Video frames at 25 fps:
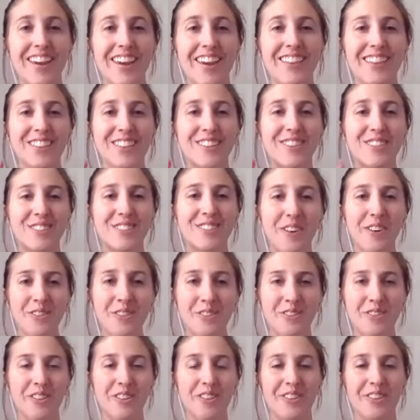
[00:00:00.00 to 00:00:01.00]
And that's
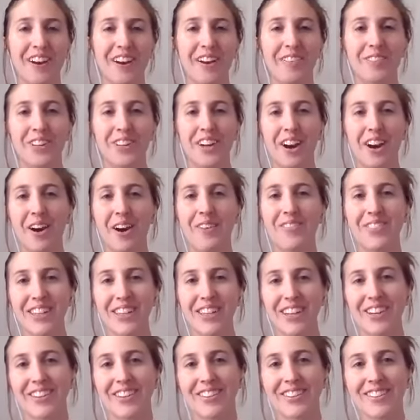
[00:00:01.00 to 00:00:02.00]
so true. I'm going to hop
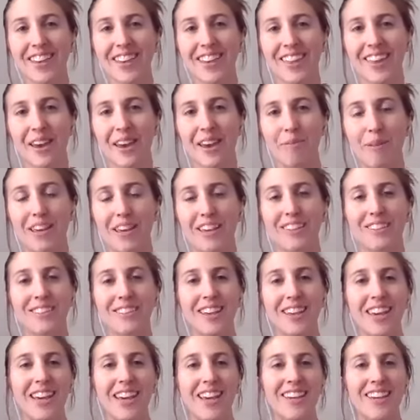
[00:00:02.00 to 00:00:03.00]
in here and say that
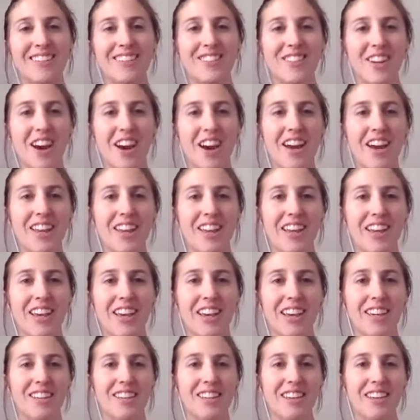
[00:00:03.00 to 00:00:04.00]
because it's not,
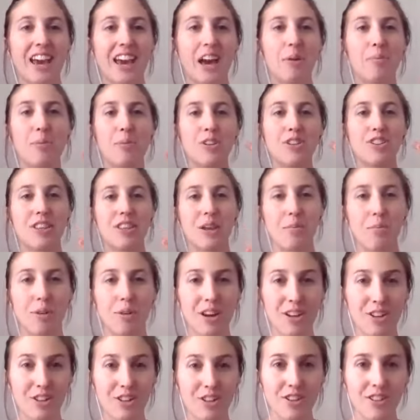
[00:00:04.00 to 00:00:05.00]
it, yeah, it that
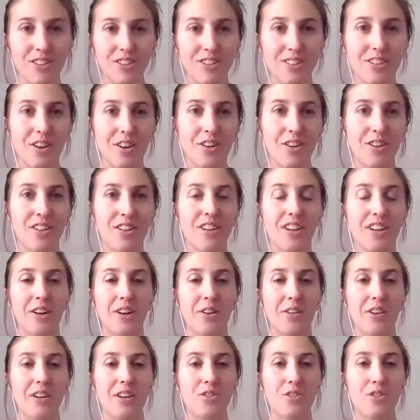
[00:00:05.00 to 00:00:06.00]
pressure. It's called, you
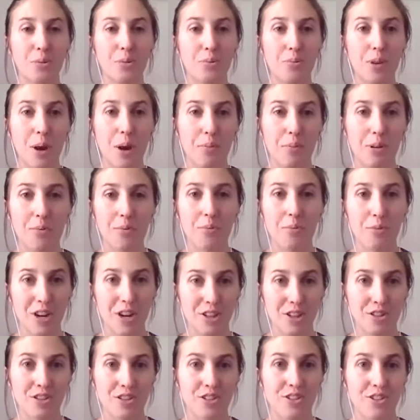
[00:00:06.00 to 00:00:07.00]
know, intra abdominal
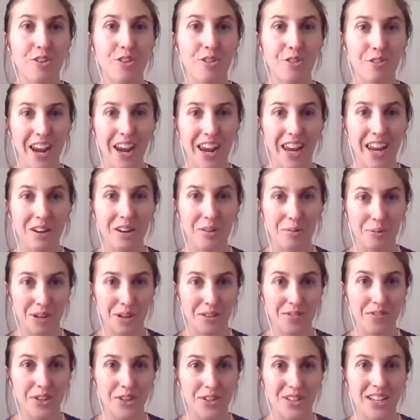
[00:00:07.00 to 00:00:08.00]
pressure is created
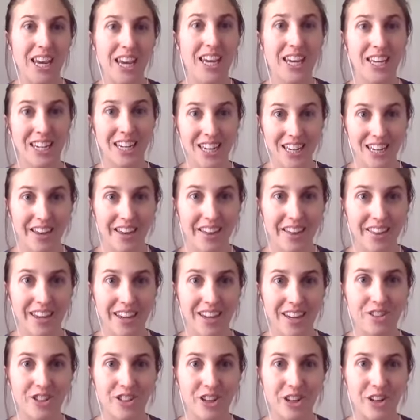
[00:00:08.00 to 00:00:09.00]
whenever you take an
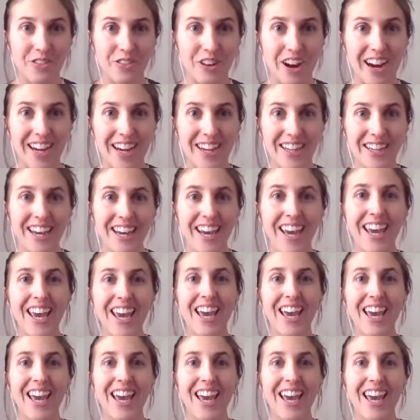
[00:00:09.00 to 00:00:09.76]
inhalation, right?